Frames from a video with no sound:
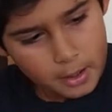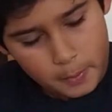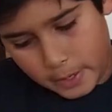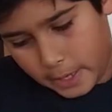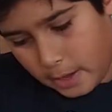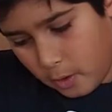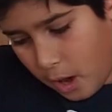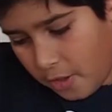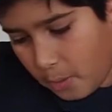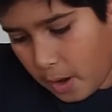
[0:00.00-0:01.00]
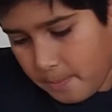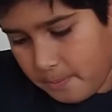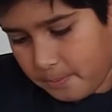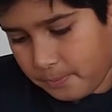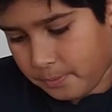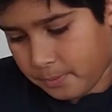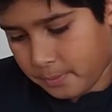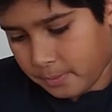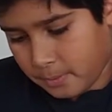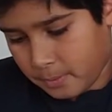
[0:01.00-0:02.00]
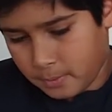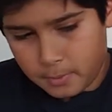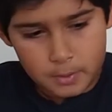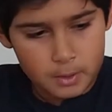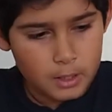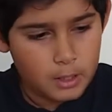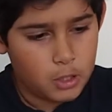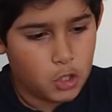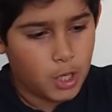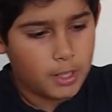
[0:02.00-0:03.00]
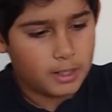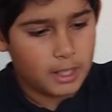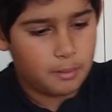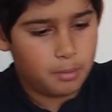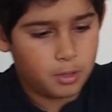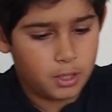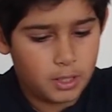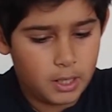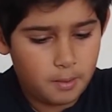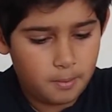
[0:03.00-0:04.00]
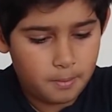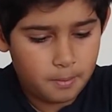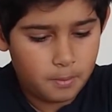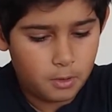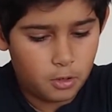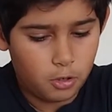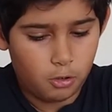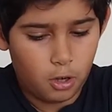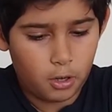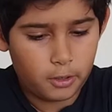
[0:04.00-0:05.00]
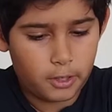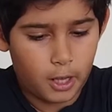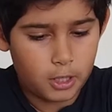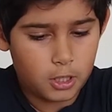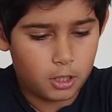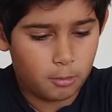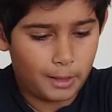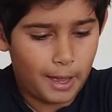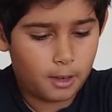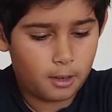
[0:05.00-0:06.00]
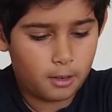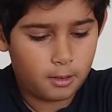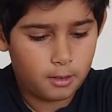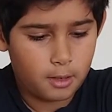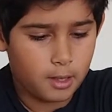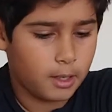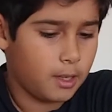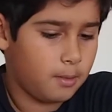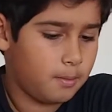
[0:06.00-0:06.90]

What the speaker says: you want to get your other one and gently put it in. Do not touch the black again.